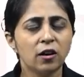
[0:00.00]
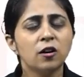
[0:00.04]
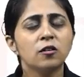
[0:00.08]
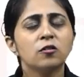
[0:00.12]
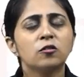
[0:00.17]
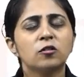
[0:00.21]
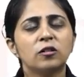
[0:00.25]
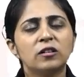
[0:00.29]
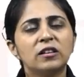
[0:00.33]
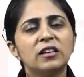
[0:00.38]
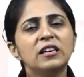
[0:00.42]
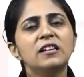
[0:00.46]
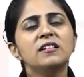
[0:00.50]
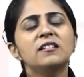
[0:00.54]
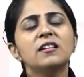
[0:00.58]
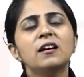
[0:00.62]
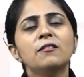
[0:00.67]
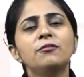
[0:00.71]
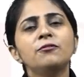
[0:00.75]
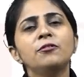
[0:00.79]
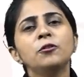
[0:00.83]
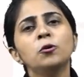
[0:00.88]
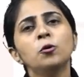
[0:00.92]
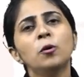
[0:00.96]
So these are
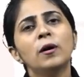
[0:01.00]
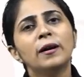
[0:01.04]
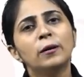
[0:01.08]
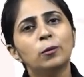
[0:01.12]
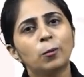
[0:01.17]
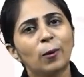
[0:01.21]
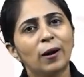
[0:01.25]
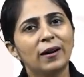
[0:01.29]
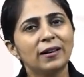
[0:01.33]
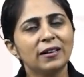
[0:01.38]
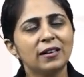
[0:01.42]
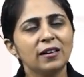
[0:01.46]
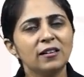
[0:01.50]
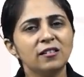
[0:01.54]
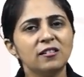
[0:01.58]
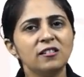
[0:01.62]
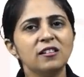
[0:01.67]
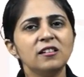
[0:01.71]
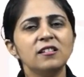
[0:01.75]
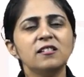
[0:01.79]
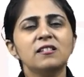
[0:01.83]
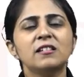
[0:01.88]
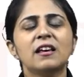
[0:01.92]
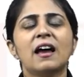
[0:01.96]
few
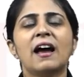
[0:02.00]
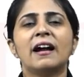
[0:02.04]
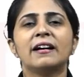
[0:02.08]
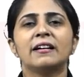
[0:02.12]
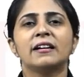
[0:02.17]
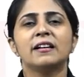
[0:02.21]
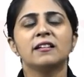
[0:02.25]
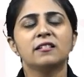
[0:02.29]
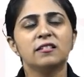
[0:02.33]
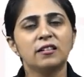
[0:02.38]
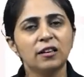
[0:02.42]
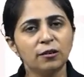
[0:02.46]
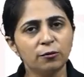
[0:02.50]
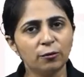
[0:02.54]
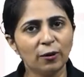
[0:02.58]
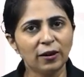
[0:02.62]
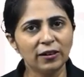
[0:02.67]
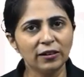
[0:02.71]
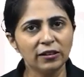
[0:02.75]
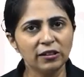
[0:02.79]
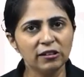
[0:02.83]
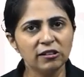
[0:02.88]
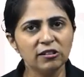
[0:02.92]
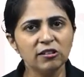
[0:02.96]
advantages and
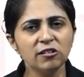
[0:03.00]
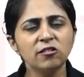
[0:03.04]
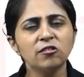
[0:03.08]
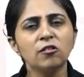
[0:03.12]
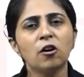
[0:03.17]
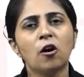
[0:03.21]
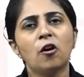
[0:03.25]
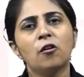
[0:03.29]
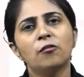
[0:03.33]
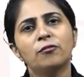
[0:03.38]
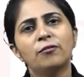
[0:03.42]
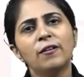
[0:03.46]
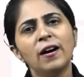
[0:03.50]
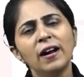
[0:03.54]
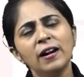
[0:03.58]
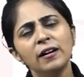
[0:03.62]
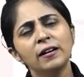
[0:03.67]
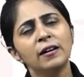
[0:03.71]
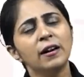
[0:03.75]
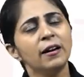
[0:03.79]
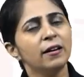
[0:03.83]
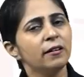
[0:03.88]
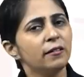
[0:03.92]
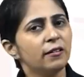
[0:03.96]
disadvantages of our
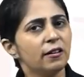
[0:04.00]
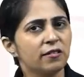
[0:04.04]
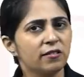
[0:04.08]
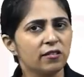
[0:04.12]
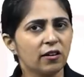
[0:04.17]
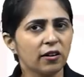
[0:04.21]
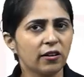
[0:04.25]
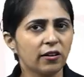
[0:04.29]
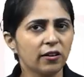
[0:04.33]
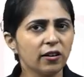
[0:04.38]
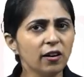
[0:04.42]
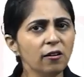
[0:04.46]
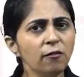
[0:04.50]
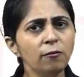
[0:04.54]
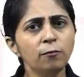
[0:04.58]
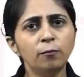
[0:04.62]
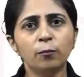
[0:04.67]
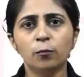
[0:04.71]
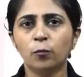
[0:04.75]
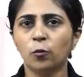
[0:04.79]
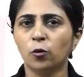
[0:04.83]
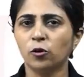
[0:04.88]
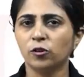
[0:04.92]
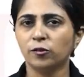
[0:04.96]
restrictive
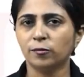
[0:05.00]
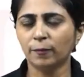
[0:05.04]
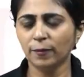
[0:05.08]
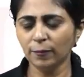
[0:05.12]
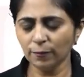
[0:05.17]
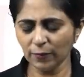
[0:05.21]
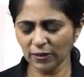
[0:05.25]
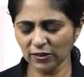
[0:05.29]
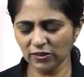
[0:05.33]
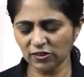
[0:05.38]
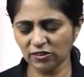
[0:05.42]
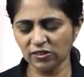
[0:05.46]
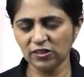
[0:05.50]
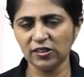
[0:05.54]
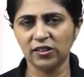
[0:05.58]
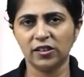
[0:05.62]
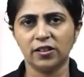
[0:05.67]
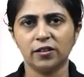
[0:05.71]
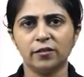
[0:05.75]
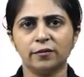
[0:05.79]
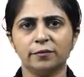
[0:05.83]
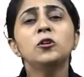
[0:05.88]
Boltzmann machine.